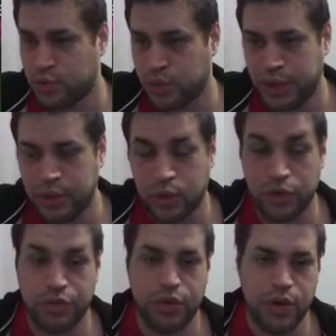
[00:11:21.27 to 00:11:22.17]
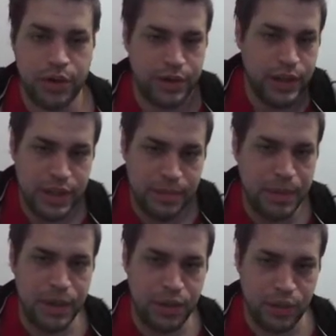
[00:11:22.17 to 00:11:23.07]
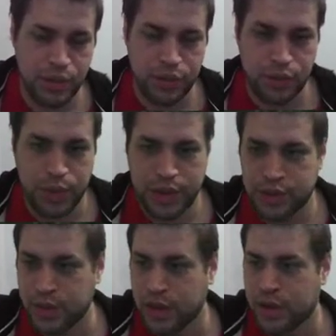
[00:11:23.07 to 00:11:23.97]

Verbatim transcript: 3 or 4 depending on our strength.